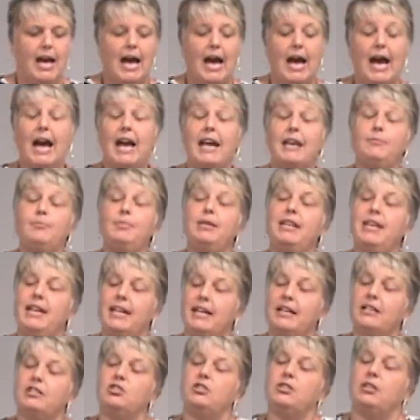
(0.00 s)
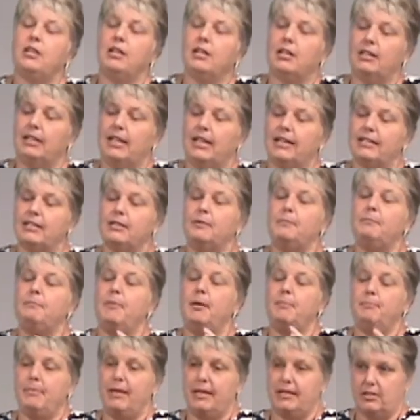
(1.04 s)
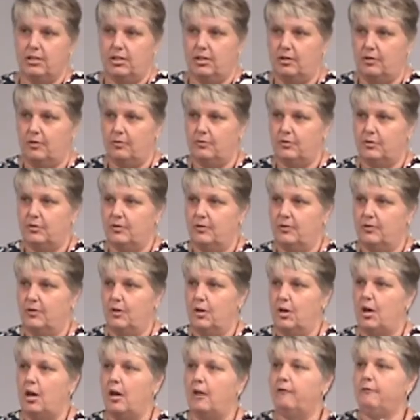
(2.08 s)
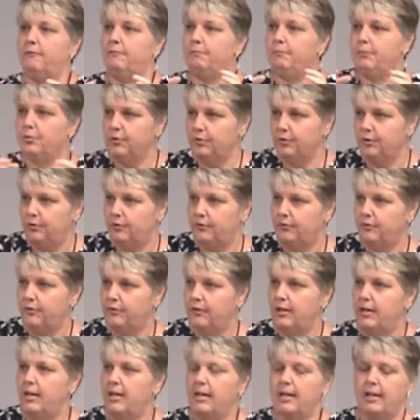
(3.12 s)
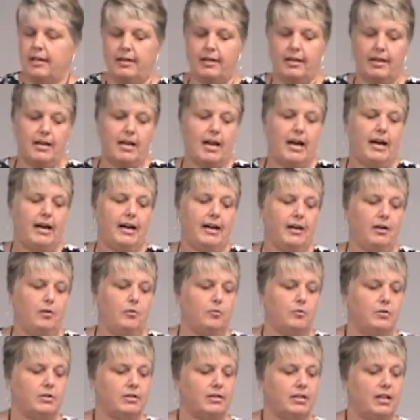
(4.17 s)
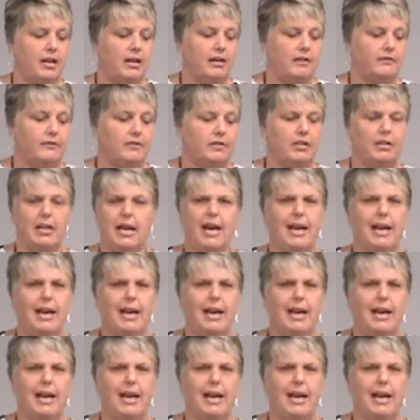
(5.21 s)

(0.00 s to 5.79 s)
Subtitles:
I began to collect mementos of proof that I was loved.